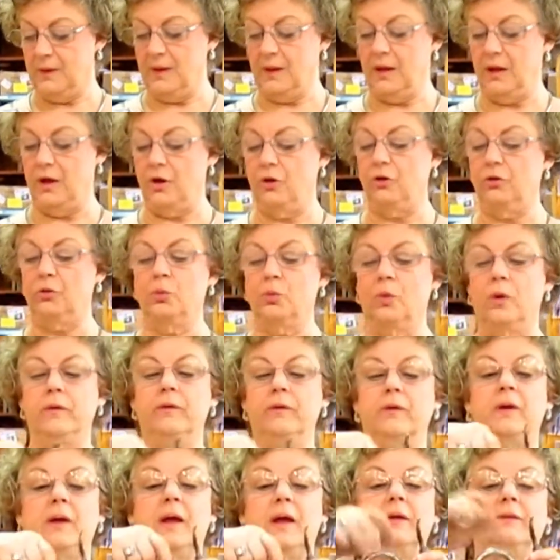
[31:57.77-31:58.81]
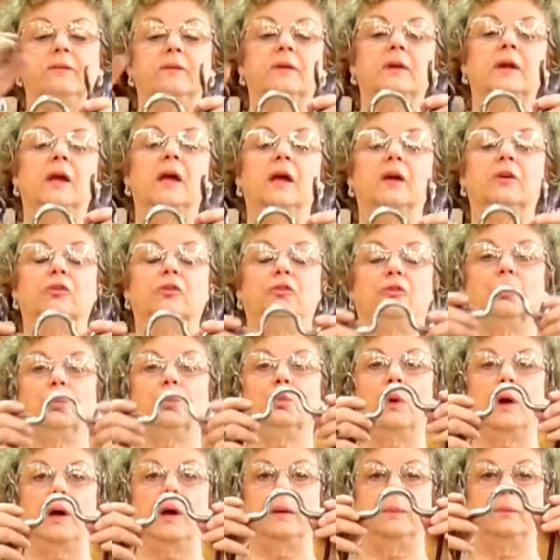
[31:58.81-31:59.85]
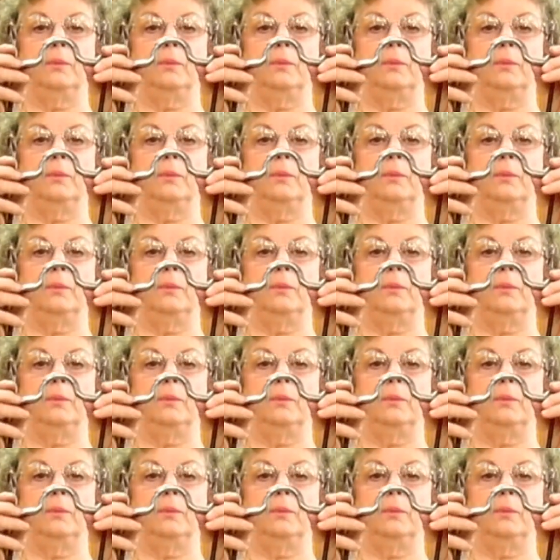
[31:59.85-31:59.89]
Here's one that has an extra wide